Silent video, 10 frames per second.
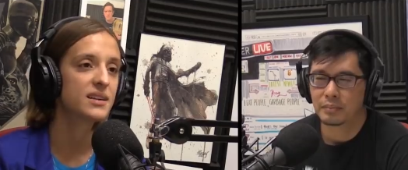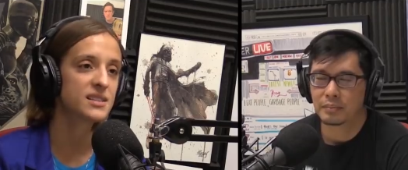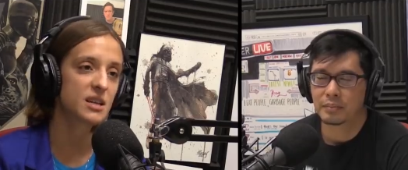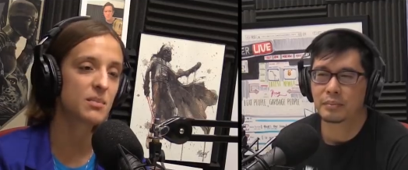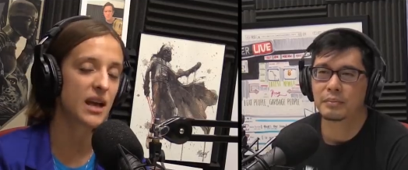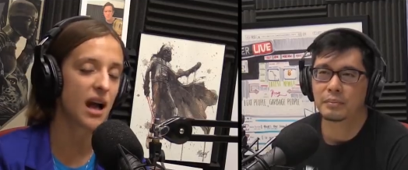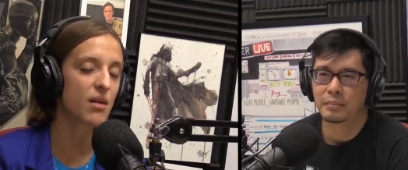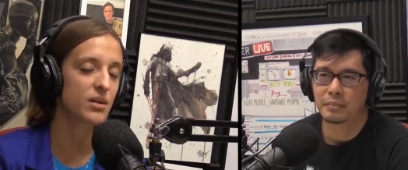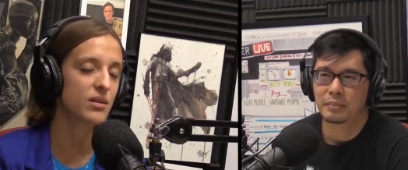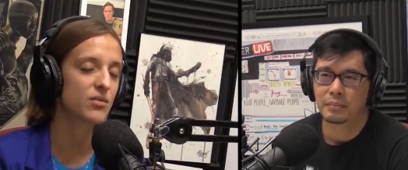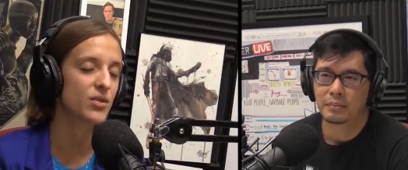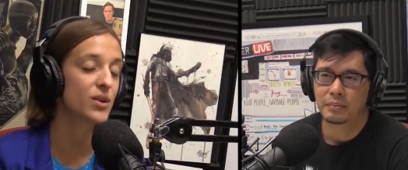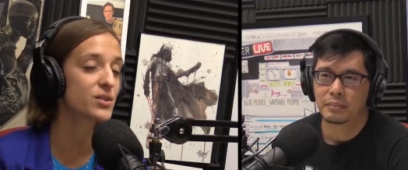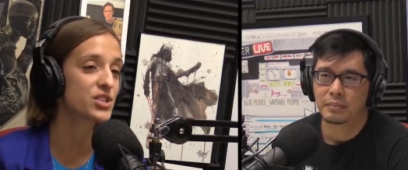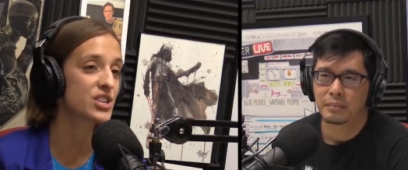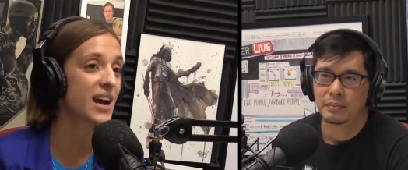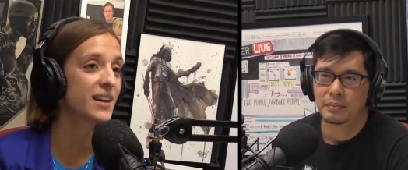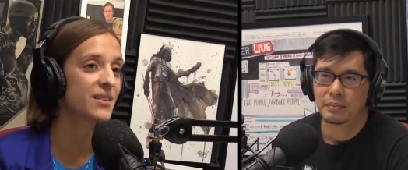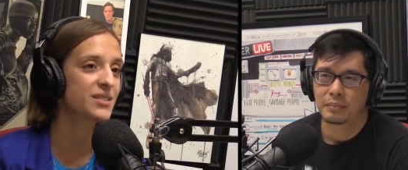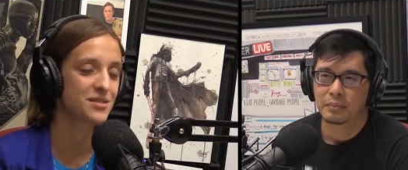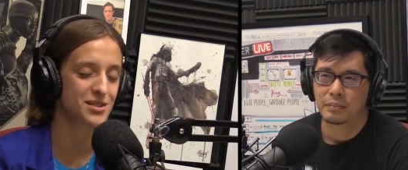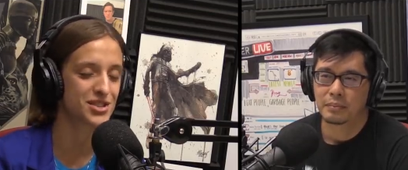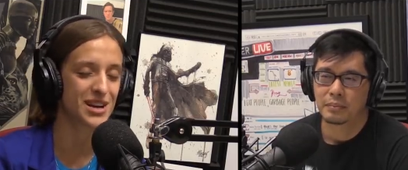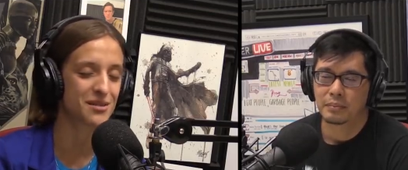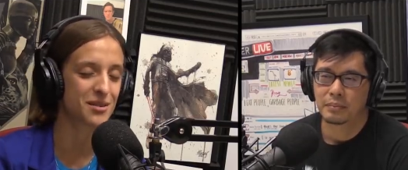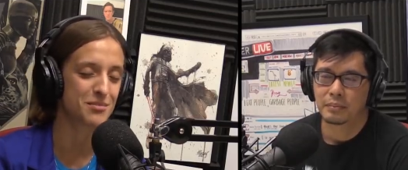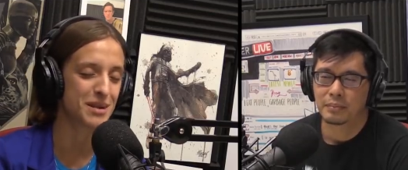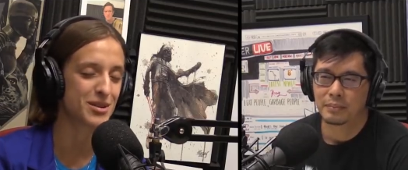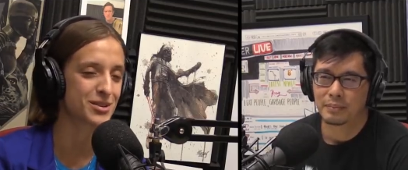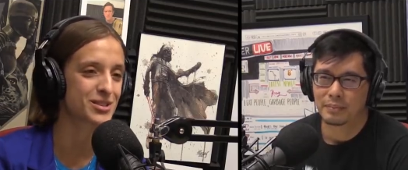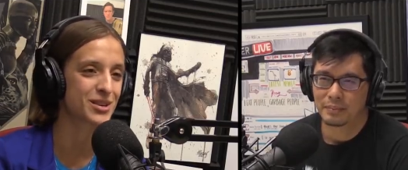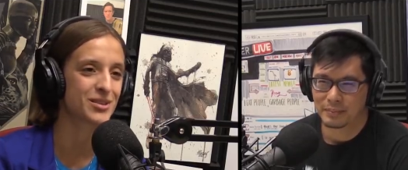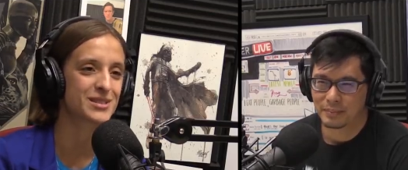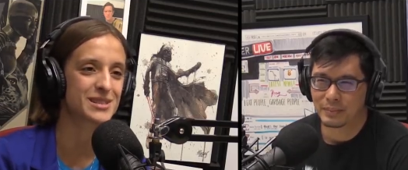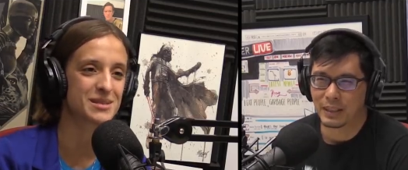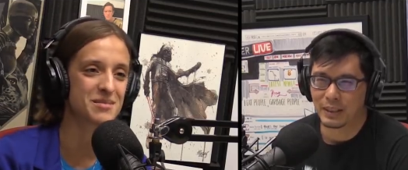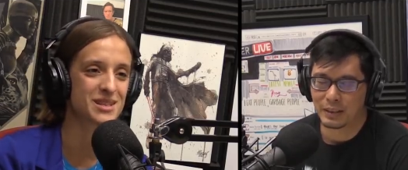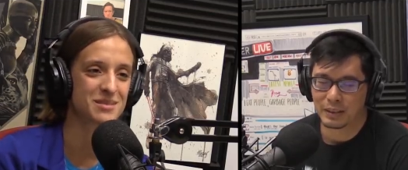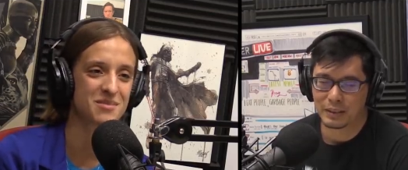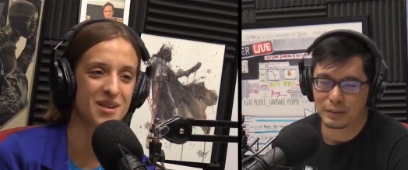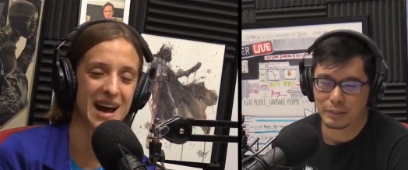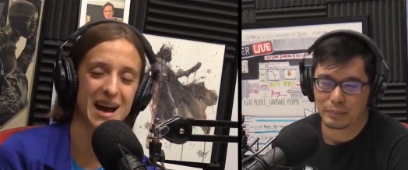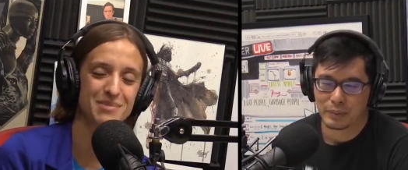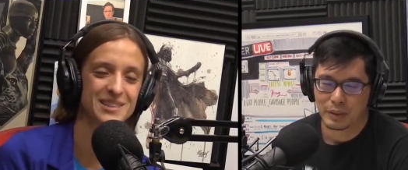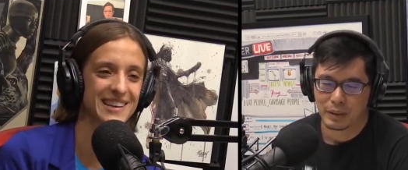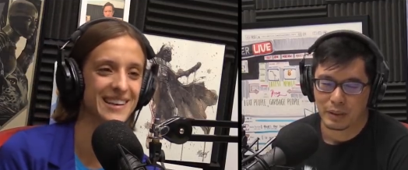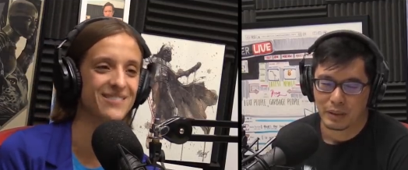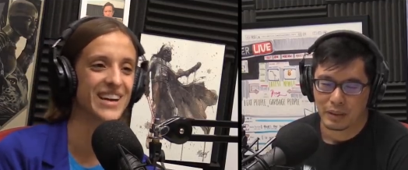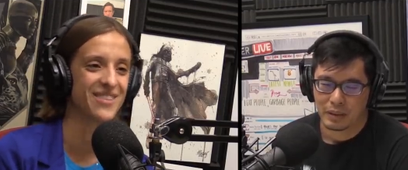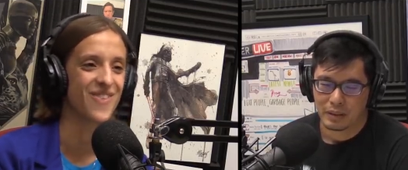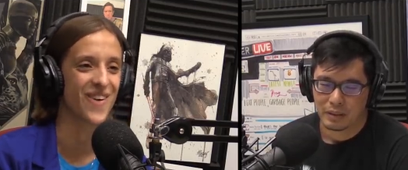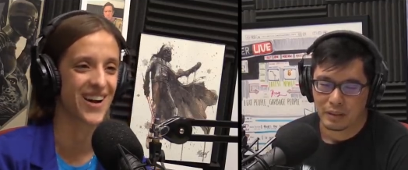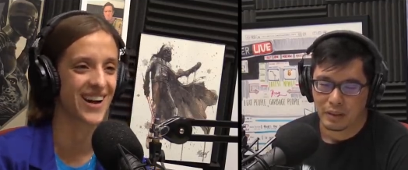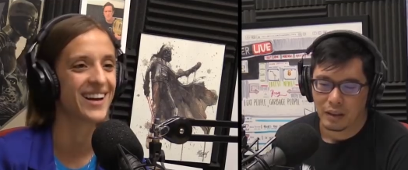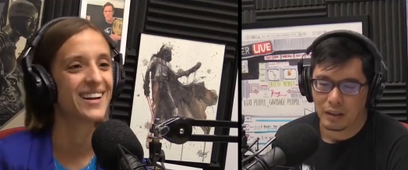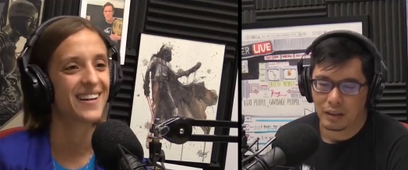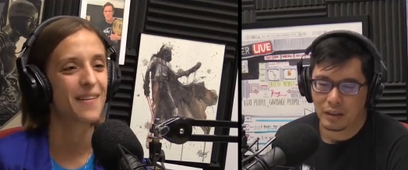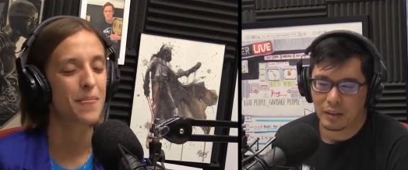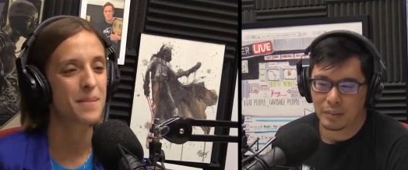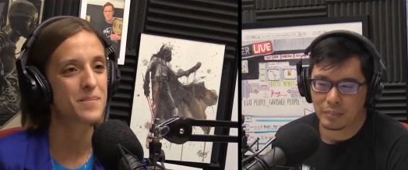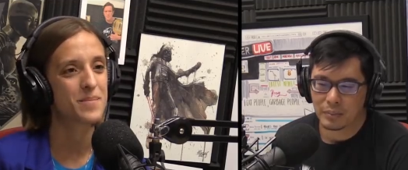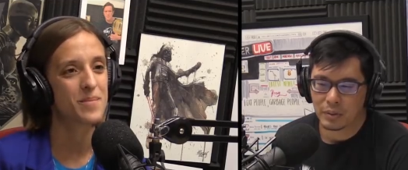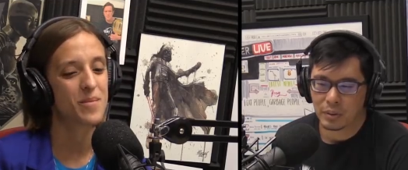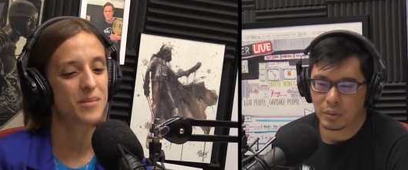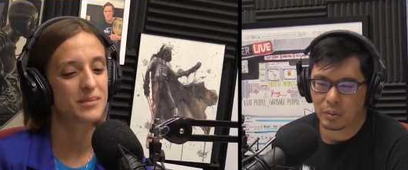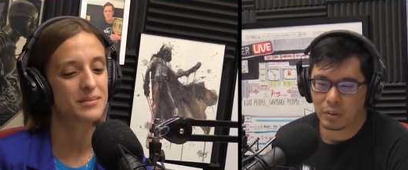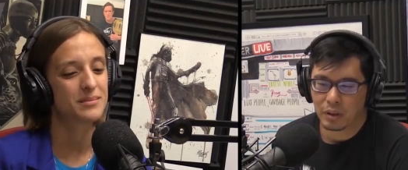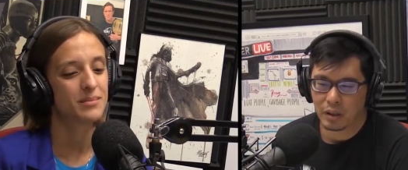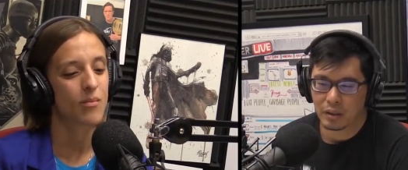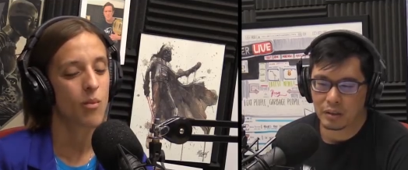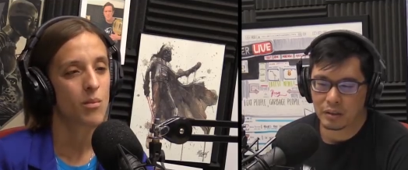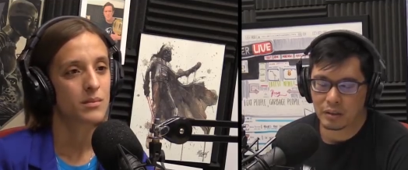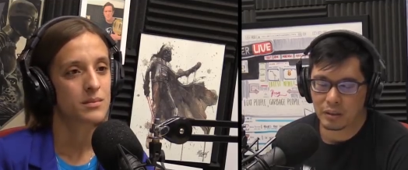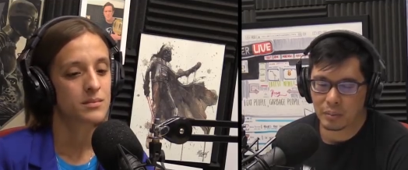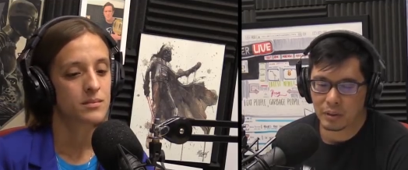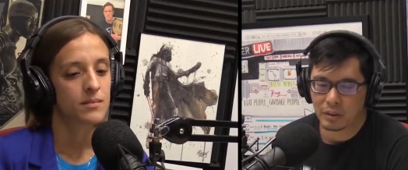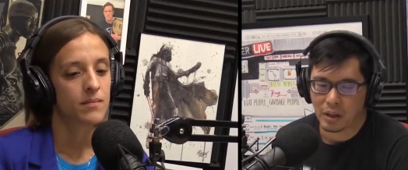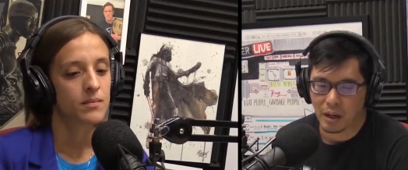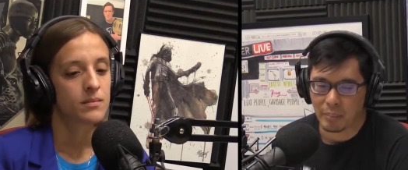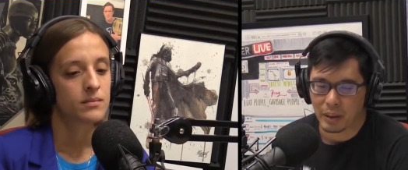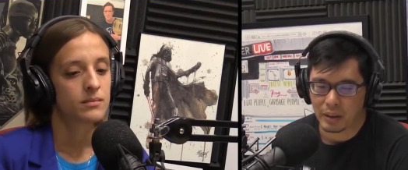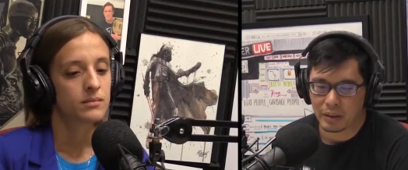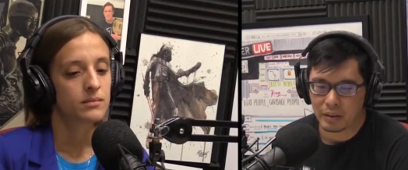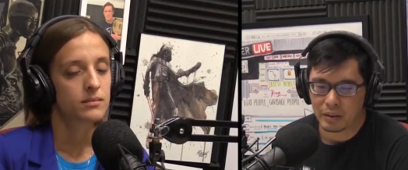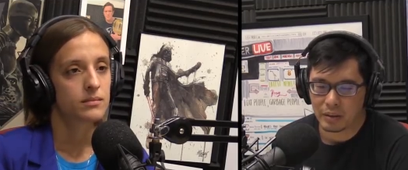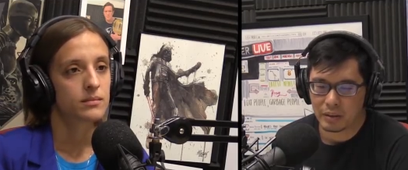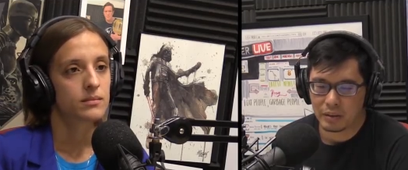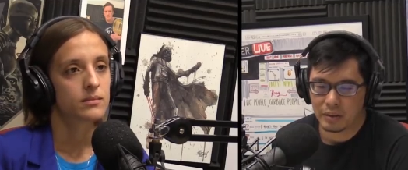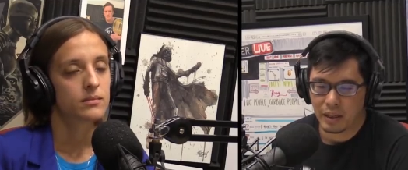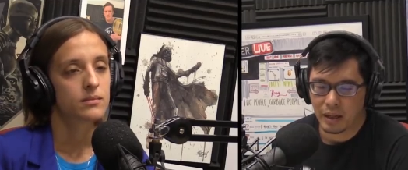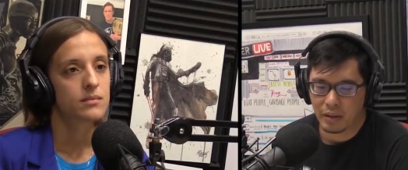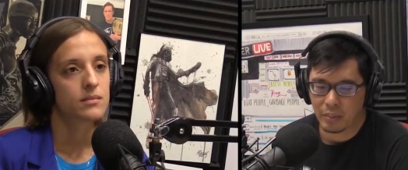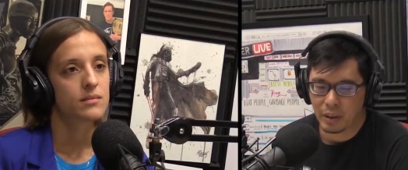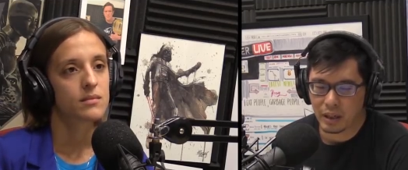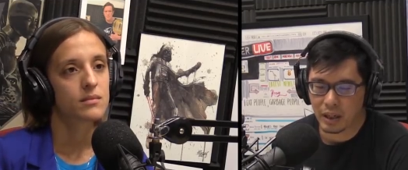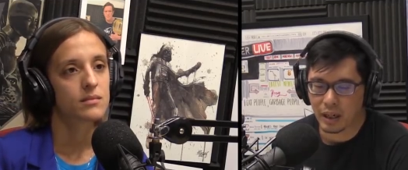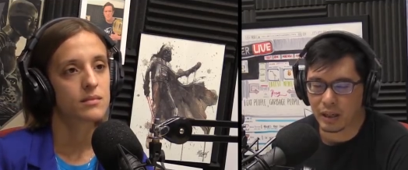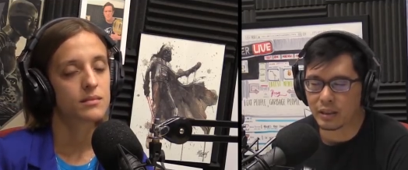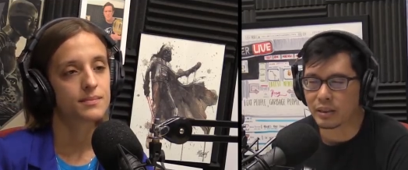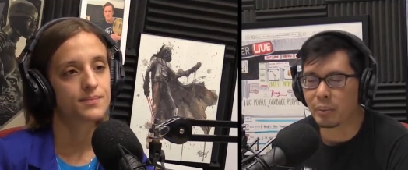Speaker 1: Stepping out of her shadow, the shadow, or maybe her skirts is a, yeah. is a more apt uh, metaphor.
Speaker 2: Um, so, on the similar topic, now that we kind of had this